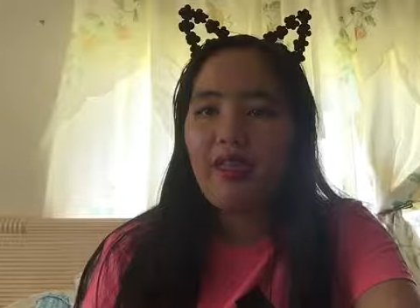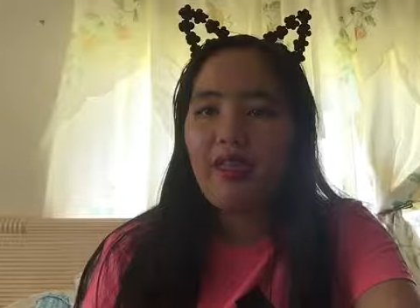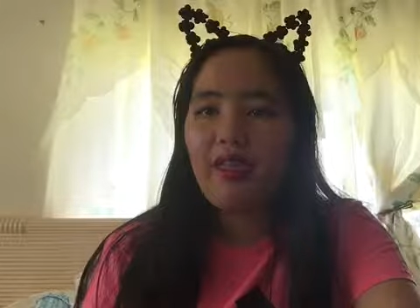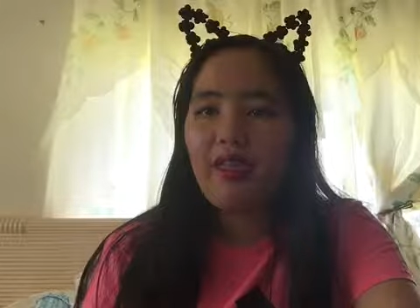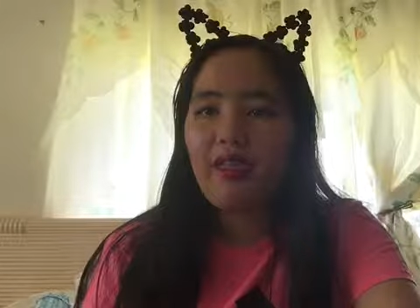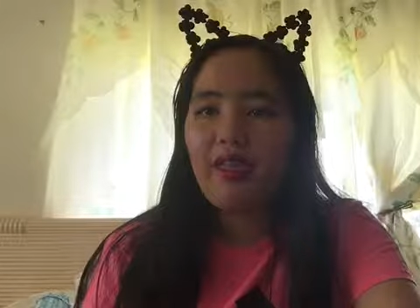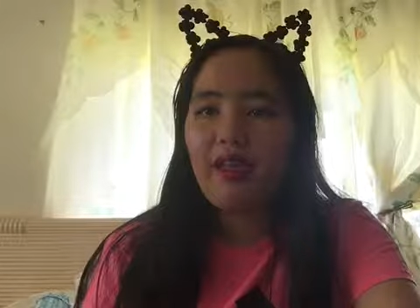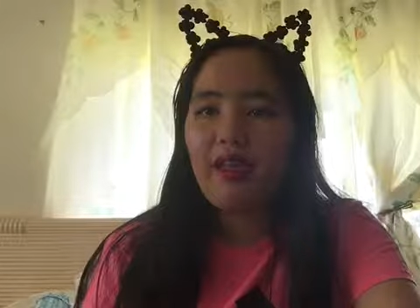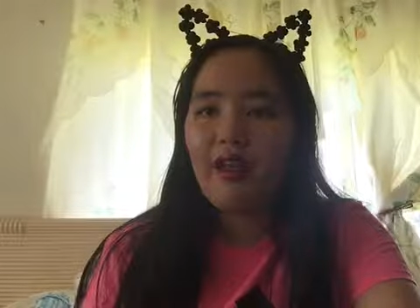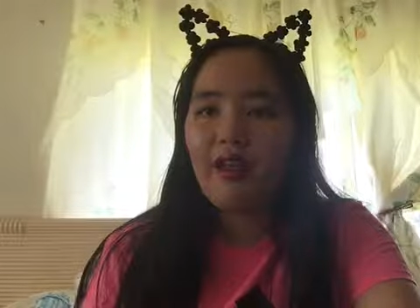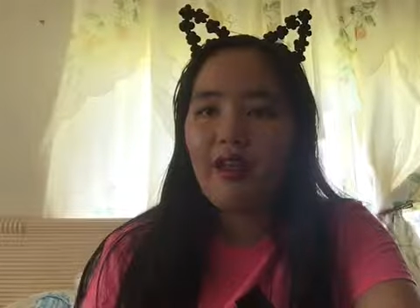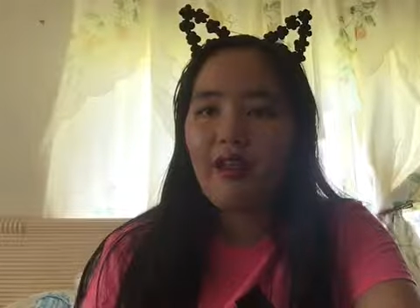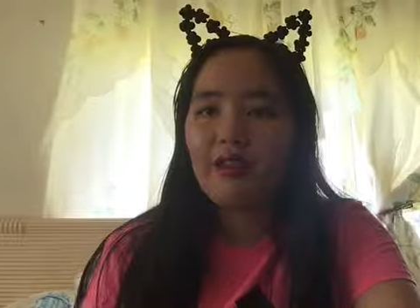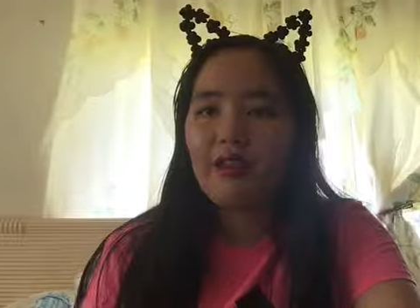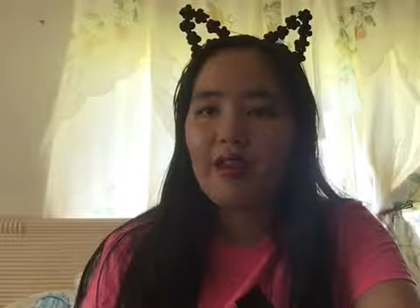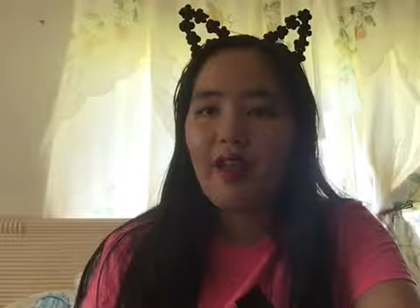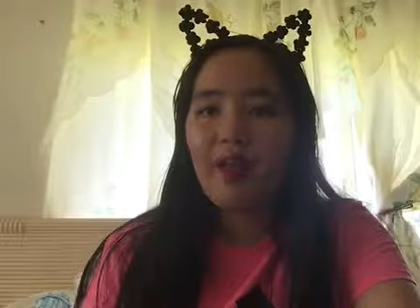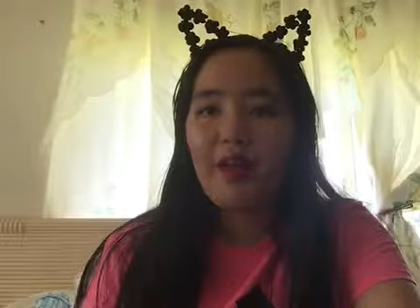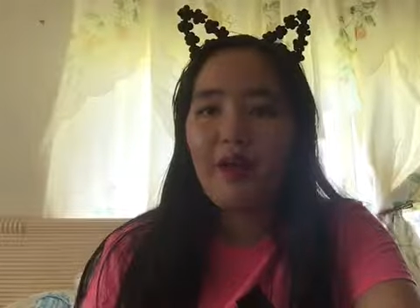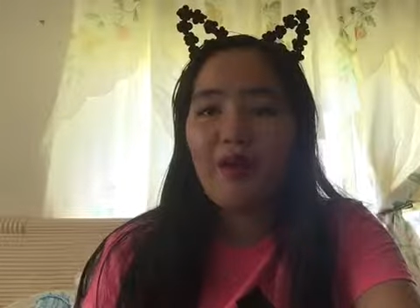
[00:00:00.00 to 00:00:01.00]
yeah,
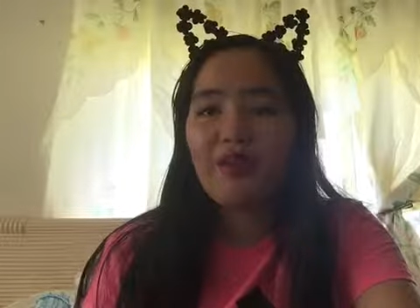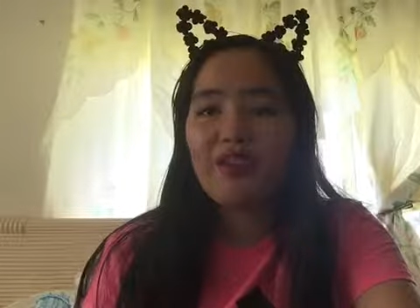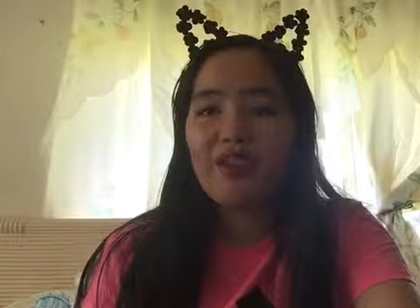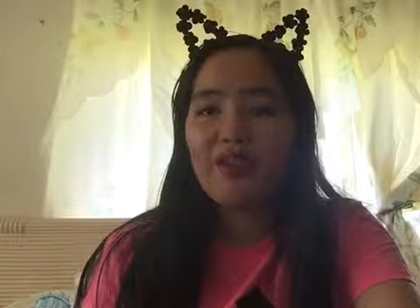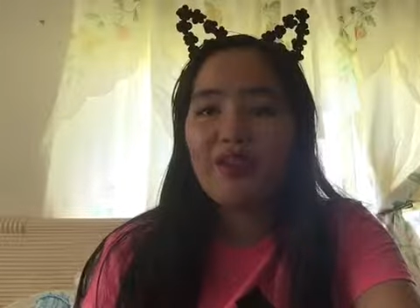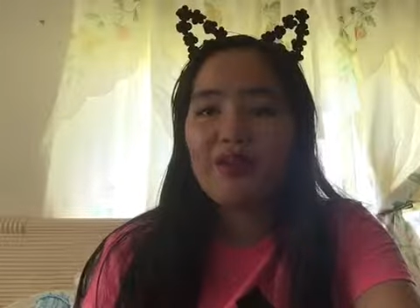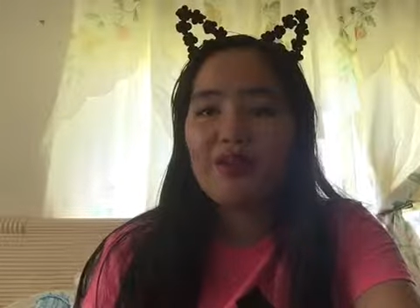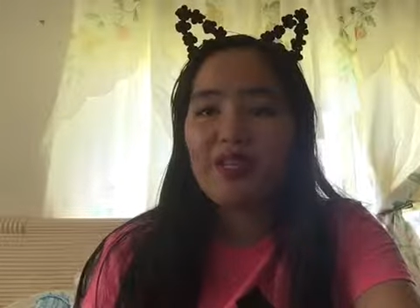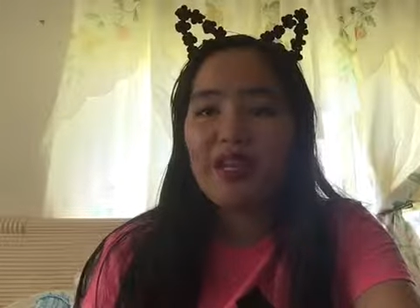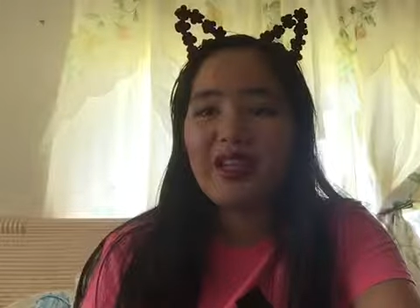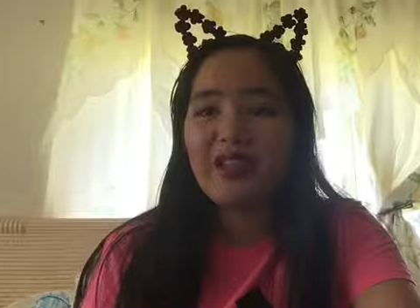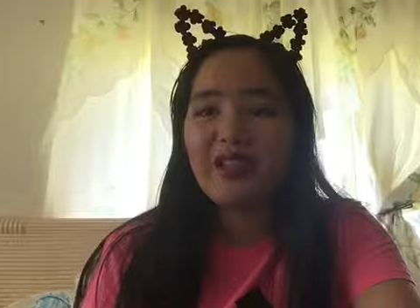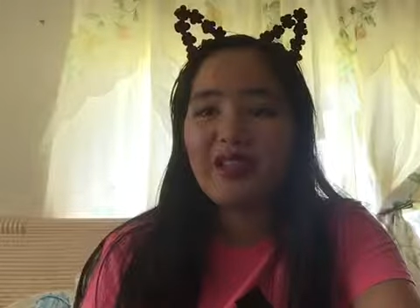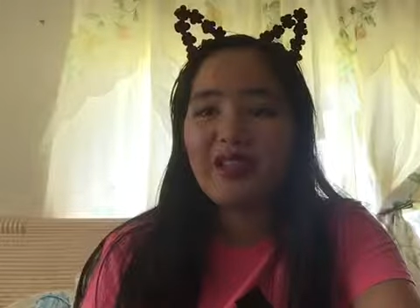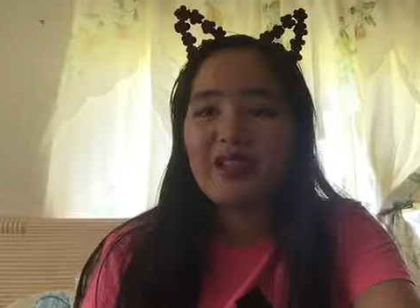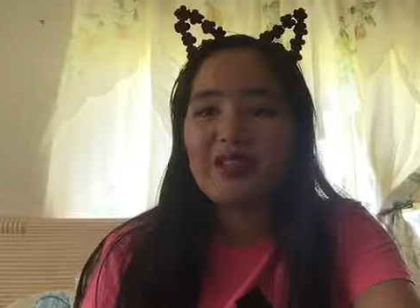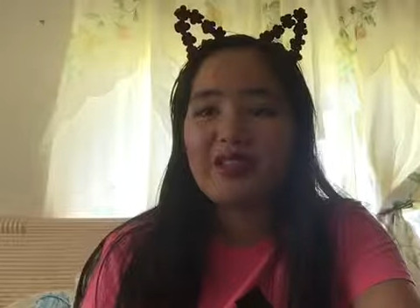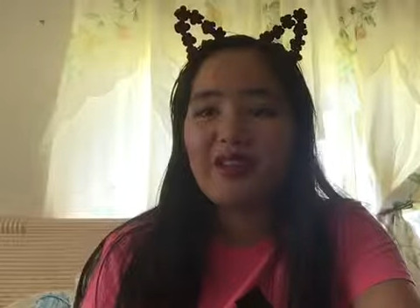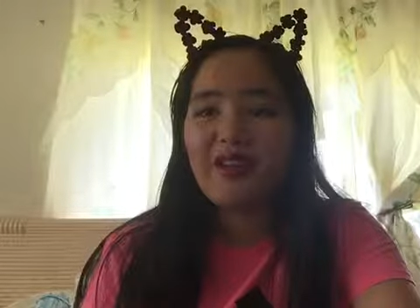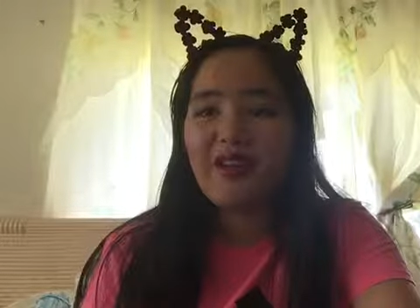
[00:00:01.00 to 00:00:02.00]
now I have to go take all
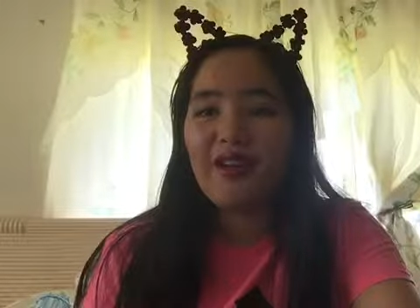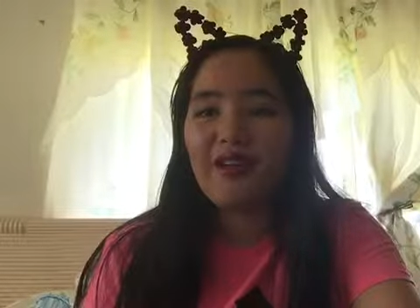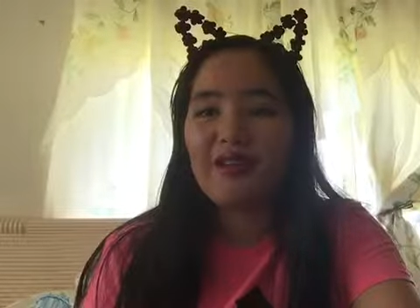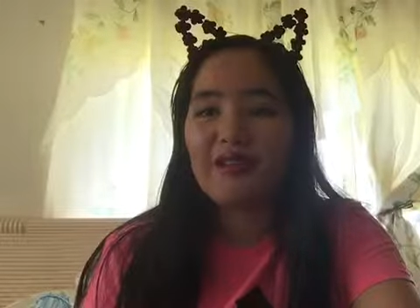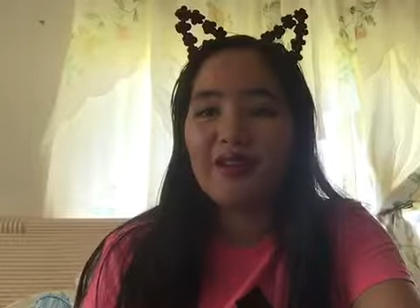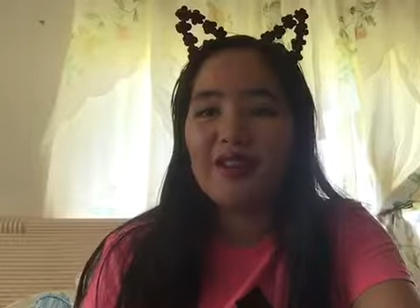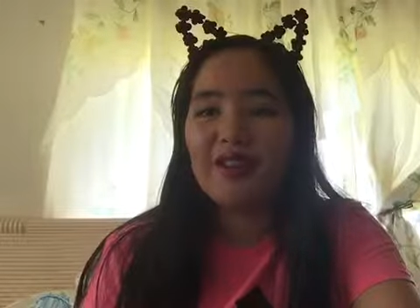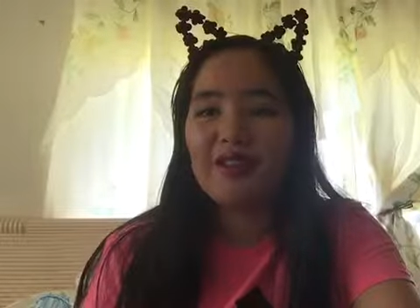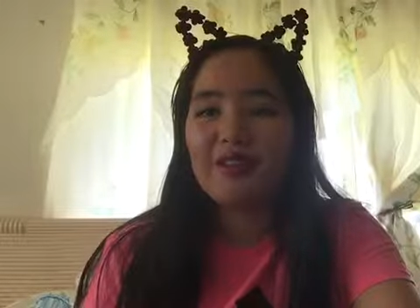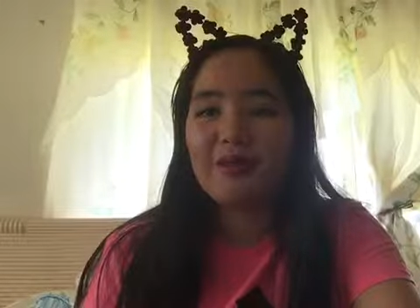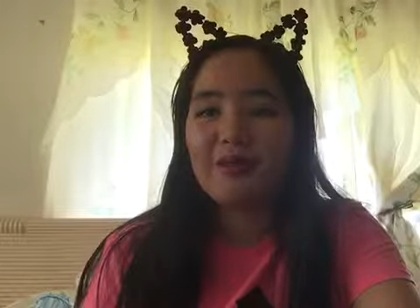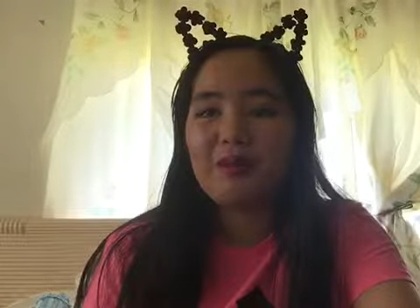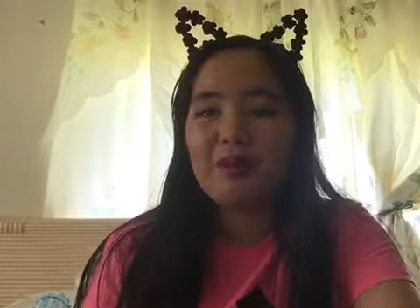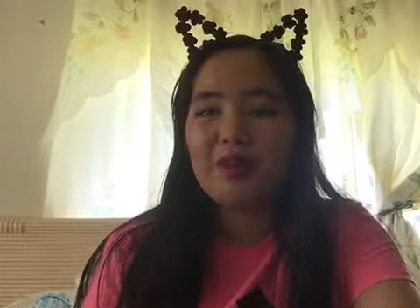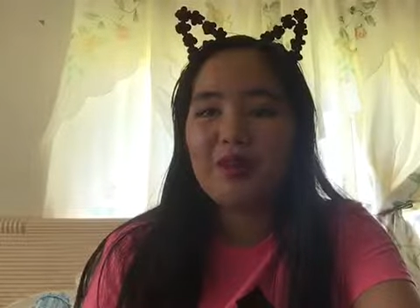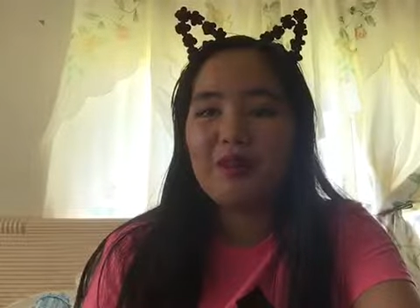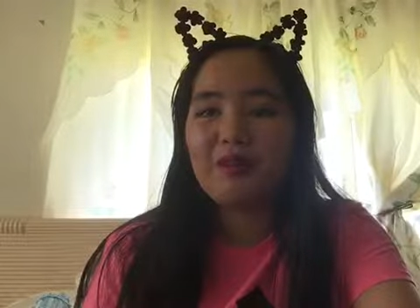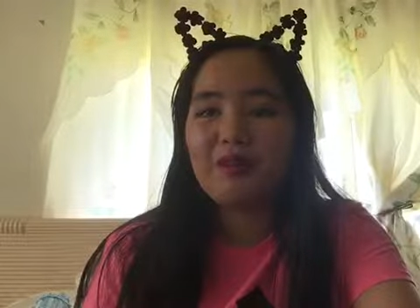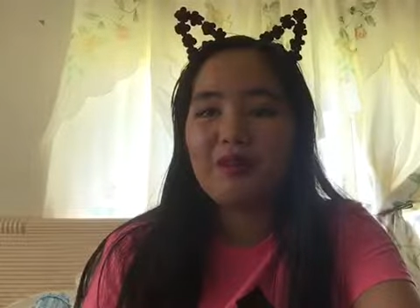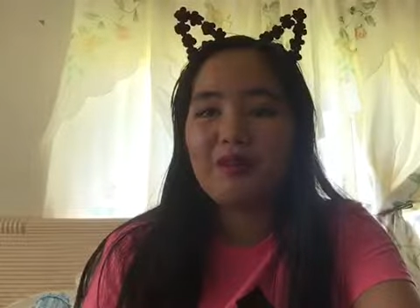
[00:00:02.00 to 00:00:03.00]
this off because I'm
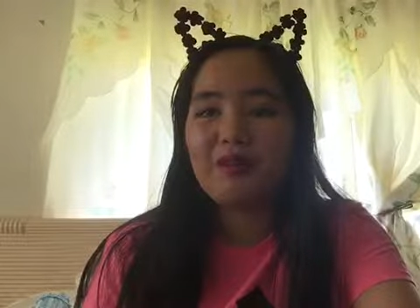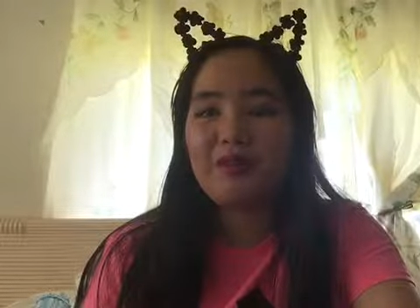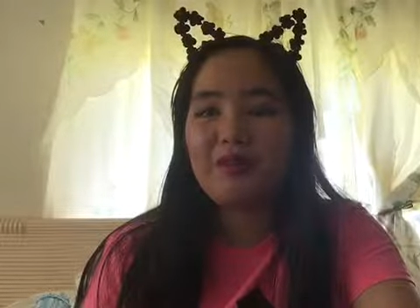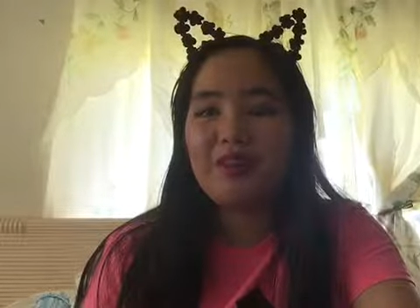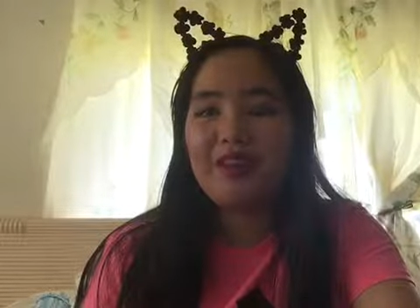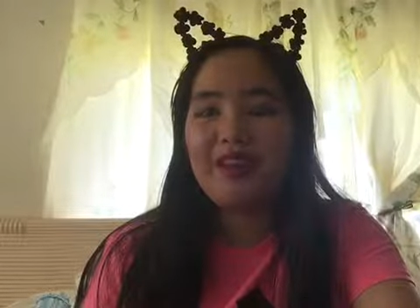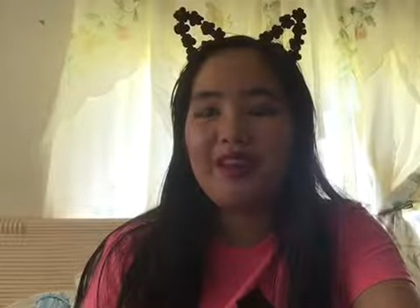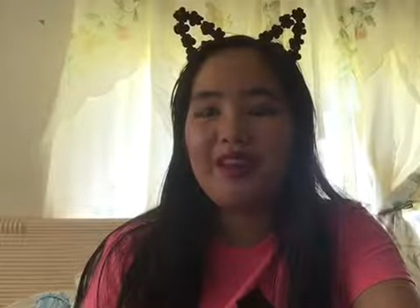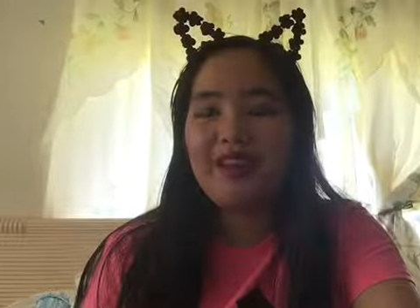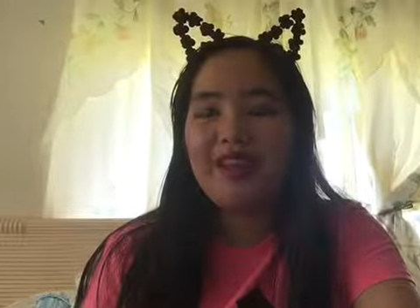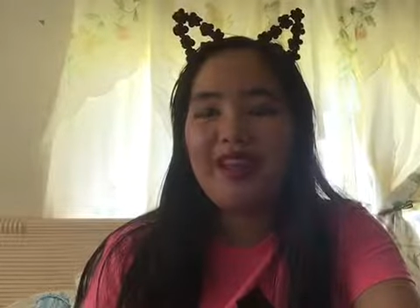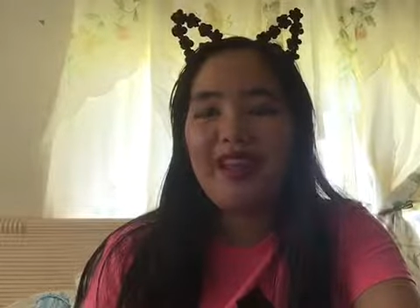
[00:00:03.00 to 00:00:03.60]
going out somewhere.